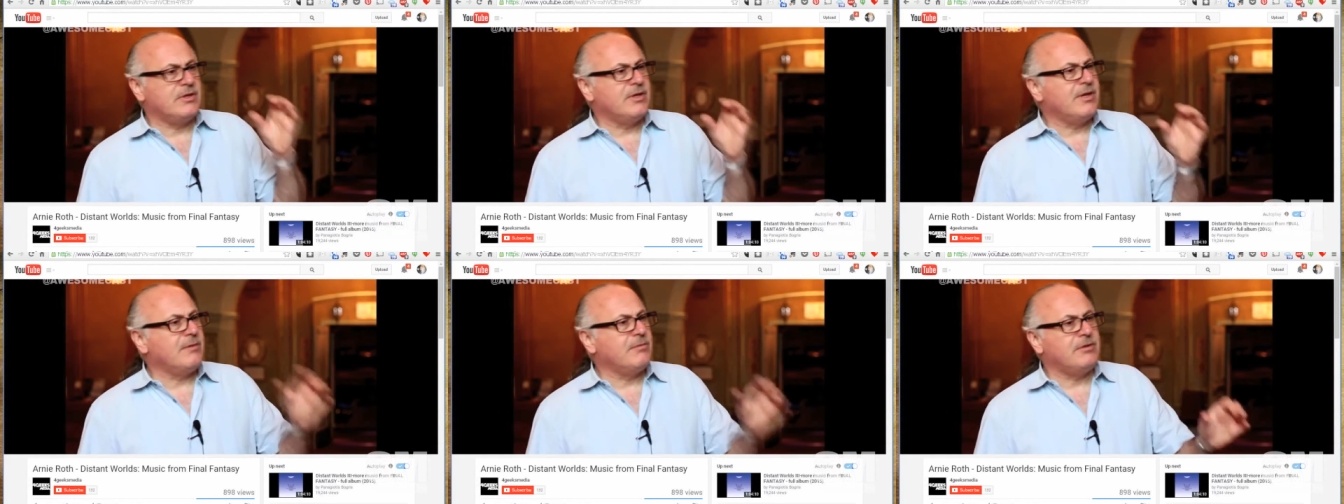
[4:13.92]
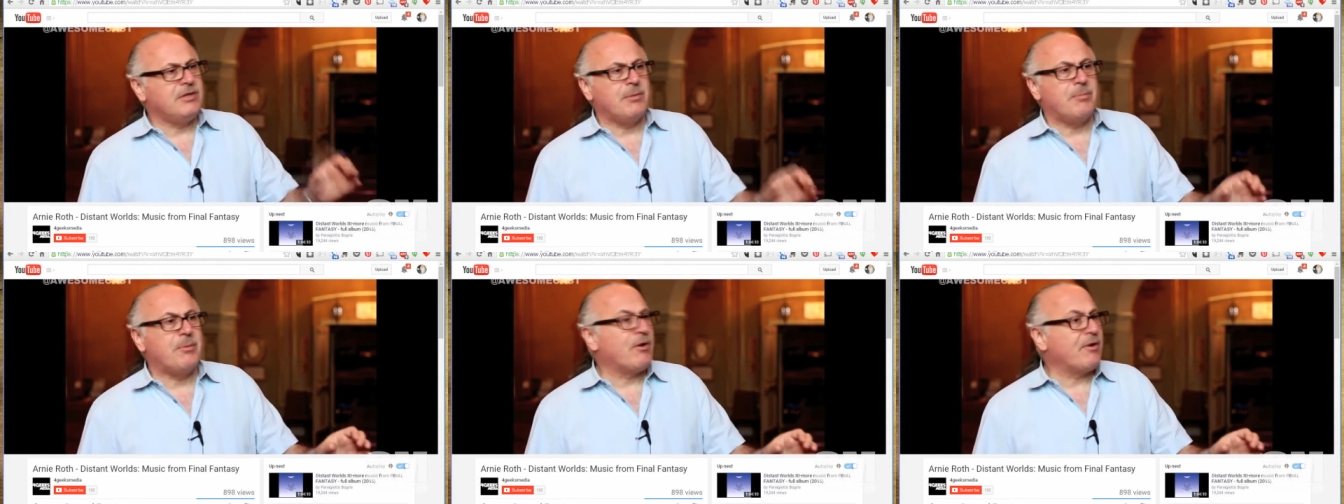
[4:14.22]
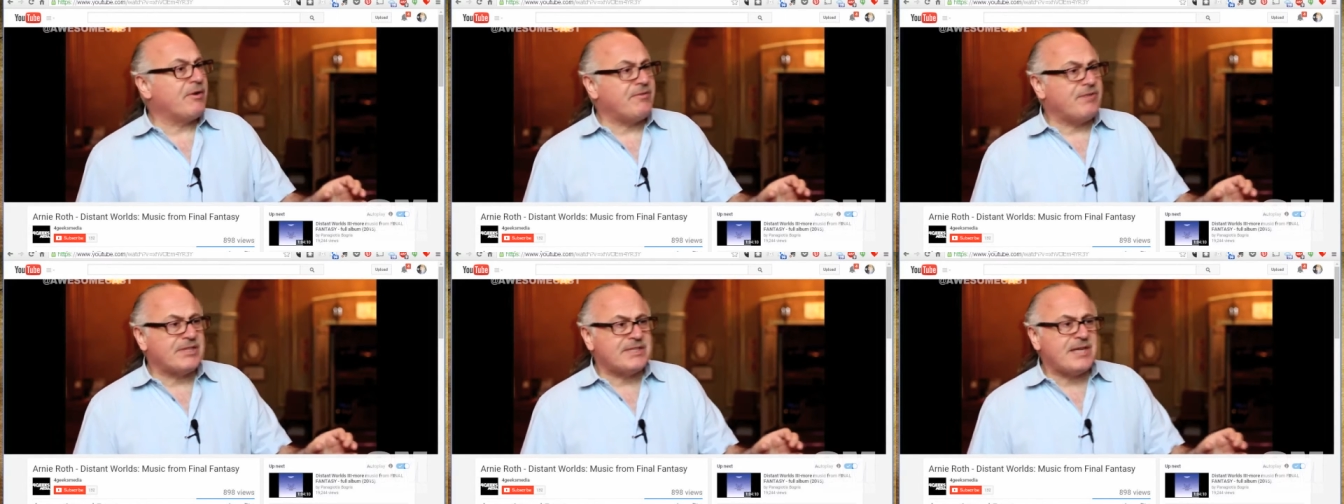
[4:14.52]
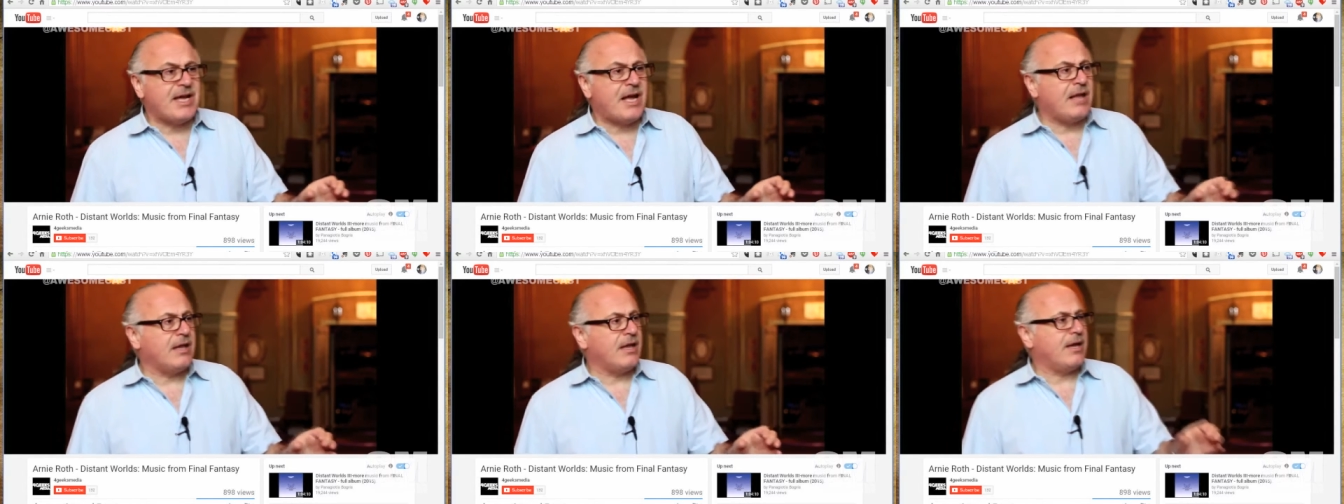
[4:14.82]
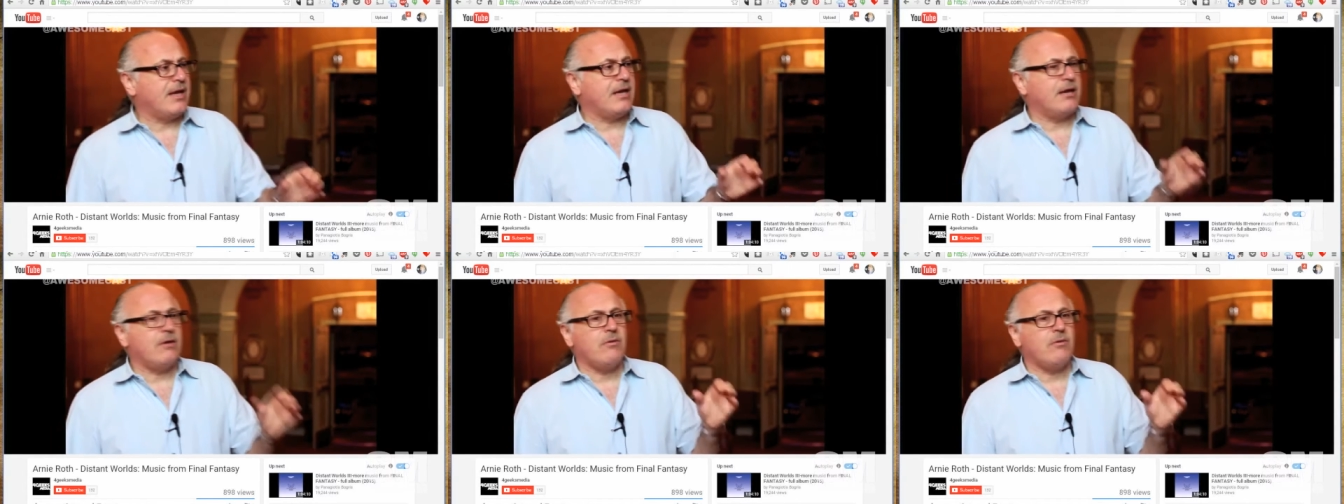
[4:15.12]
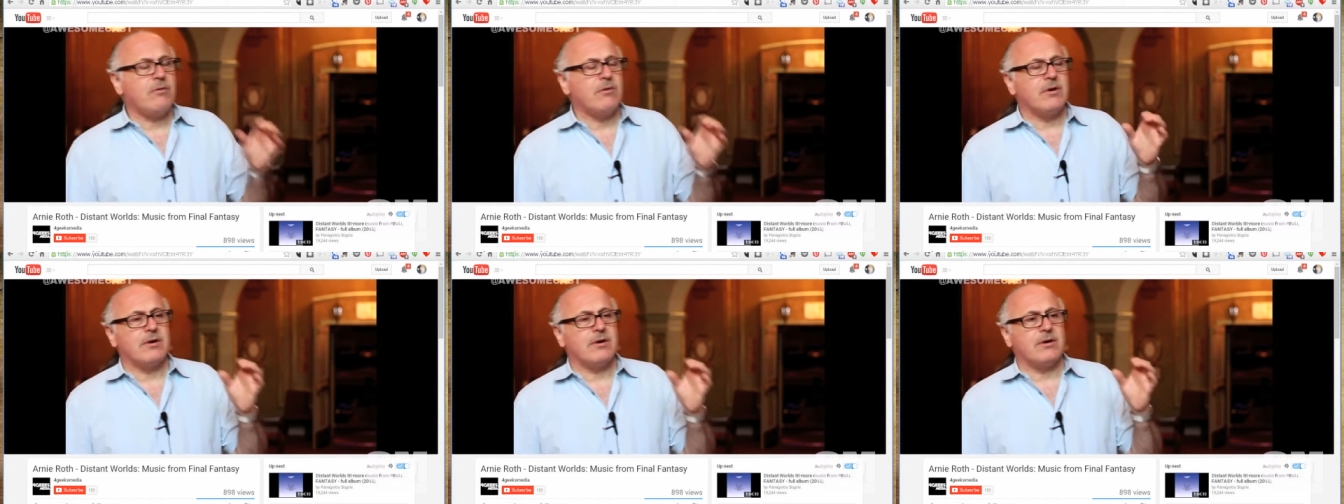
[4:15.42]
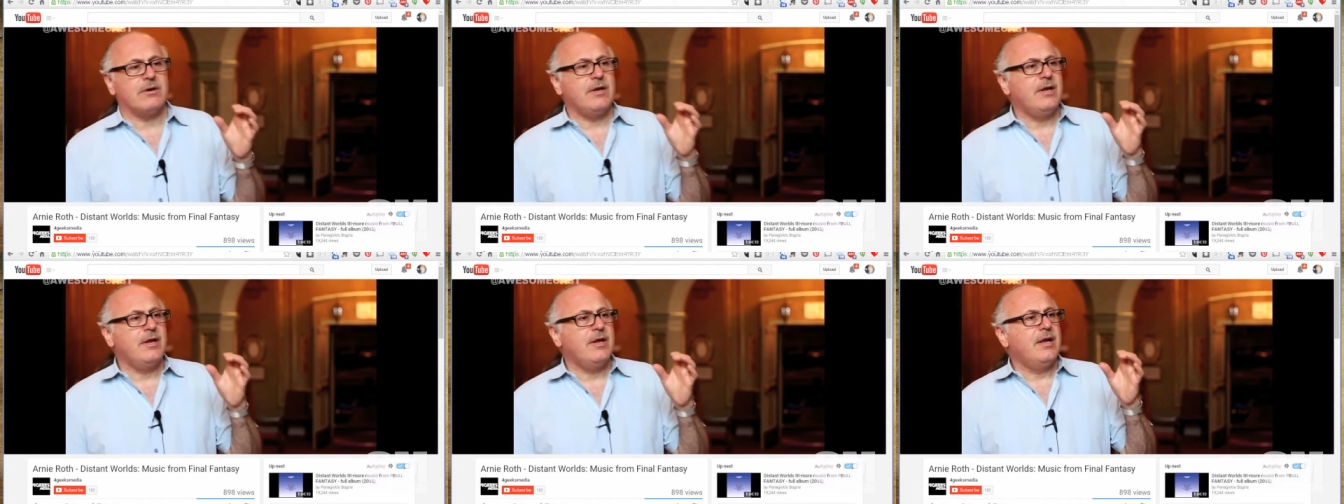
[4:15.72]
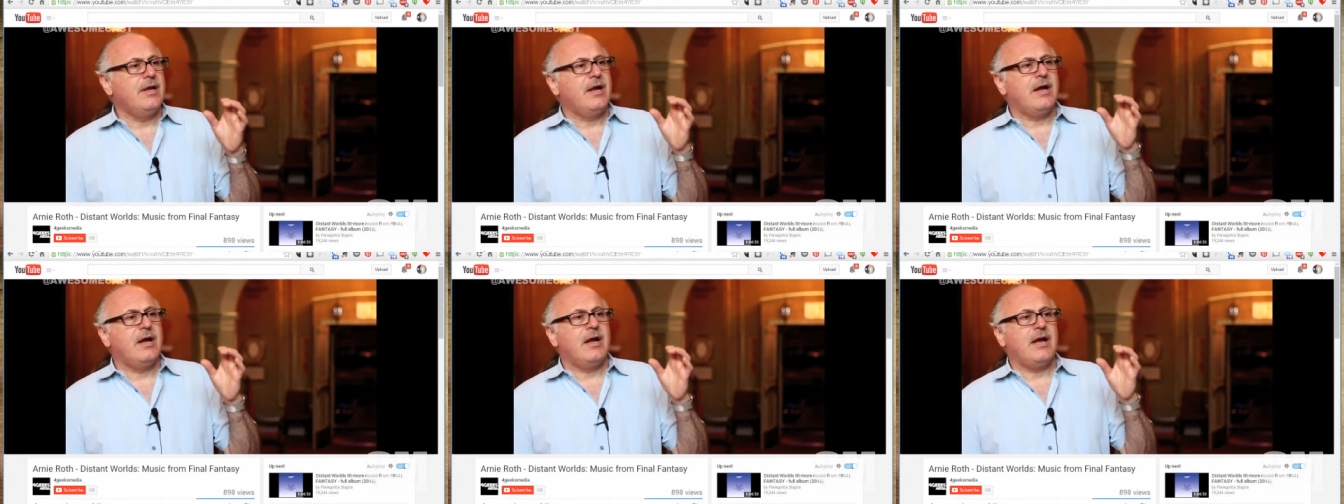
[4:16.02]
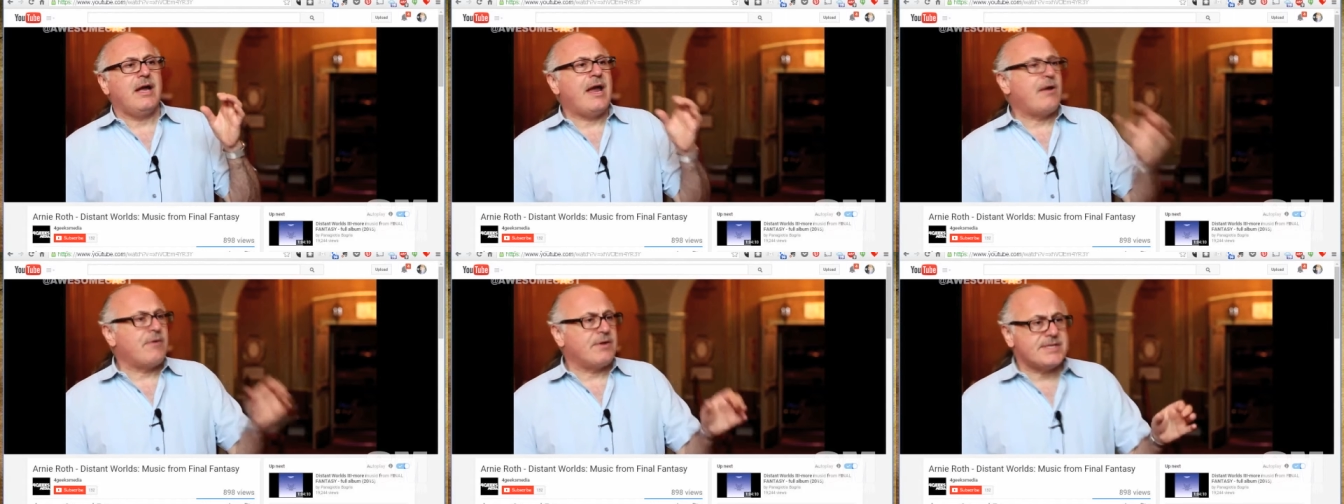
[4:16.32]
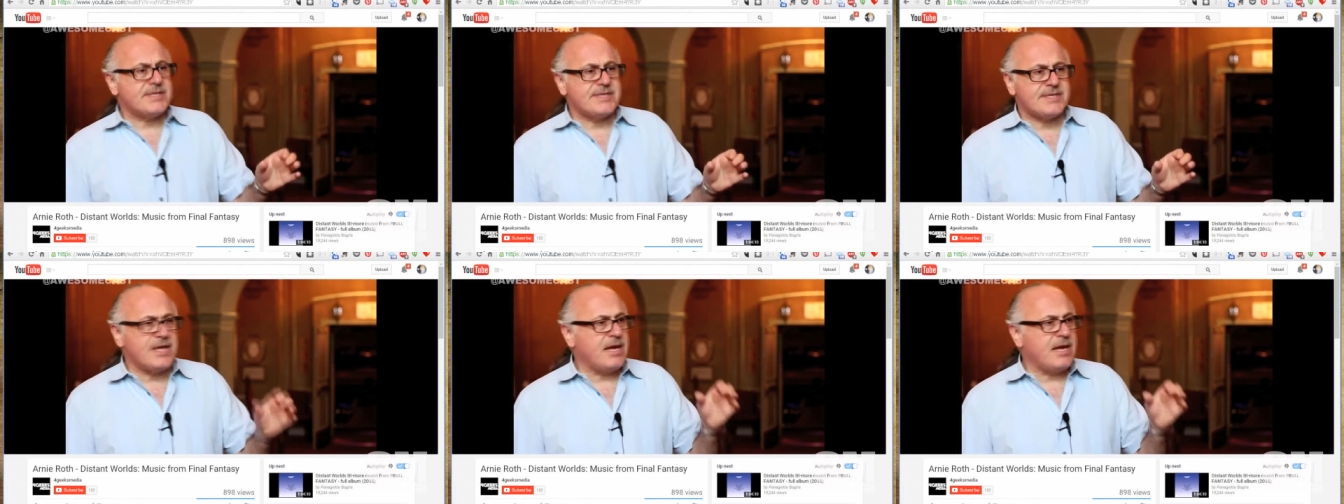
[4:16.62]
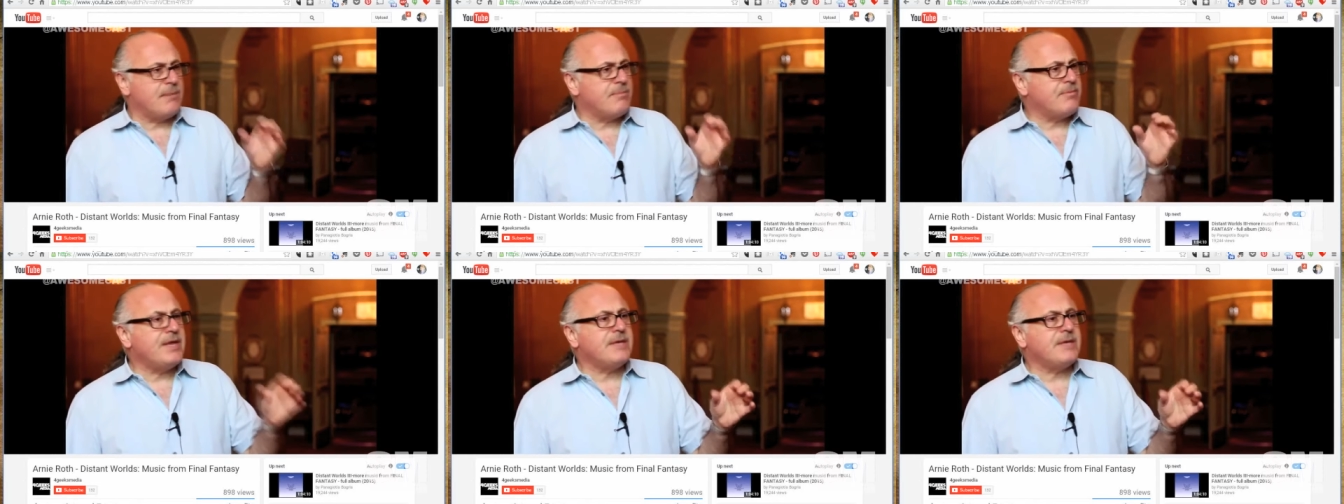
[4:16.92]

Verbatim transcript: um, in Chicago, and at a fairly large